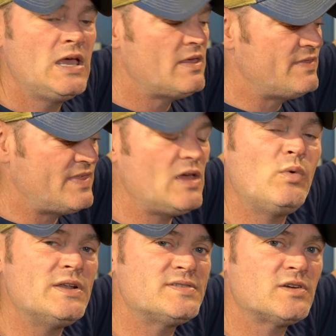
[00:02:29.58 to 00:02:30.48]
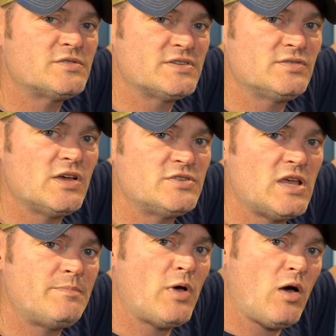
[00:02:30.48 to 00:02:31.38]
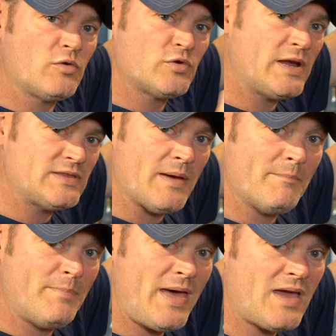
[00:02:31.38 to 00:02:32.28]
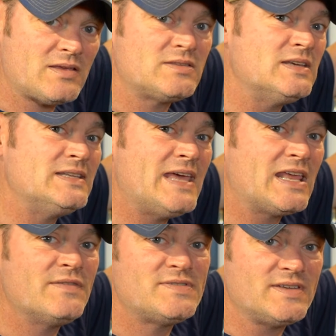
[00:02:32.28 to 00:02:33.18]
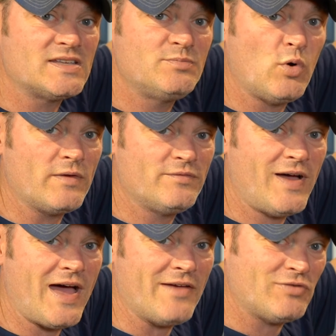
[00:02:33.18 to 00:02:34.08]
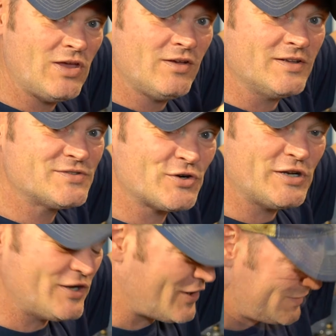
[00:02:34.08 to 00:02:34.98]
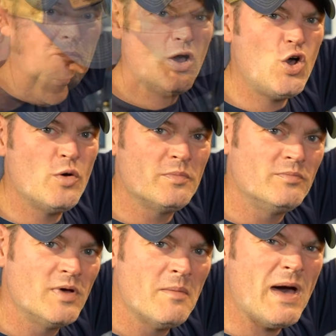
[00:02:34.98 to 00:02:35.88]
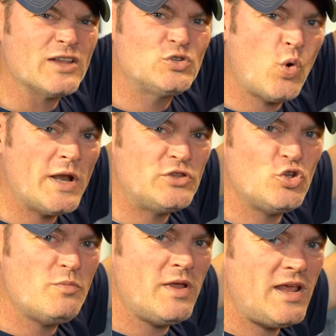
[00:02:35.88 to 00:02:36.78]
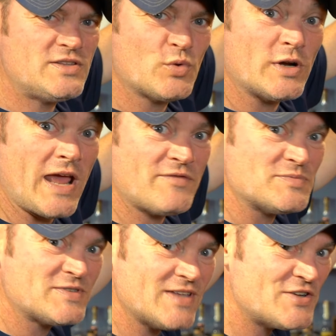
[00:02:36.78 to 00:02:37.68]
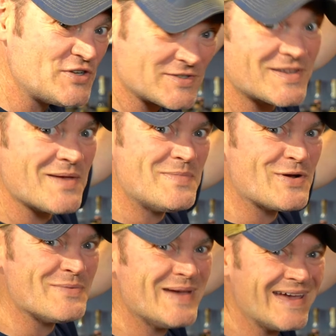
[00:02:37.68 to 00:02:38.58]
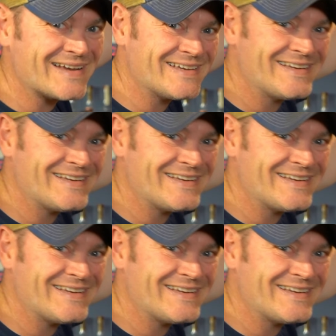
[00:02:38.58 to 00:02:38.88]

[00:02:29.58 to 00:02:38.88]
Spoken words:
Then when it starts to slush up, I'll crank that back to -6.5. Let's turn it on. Boom, about 22 minutes, we're gonna have some slushies. Be right back.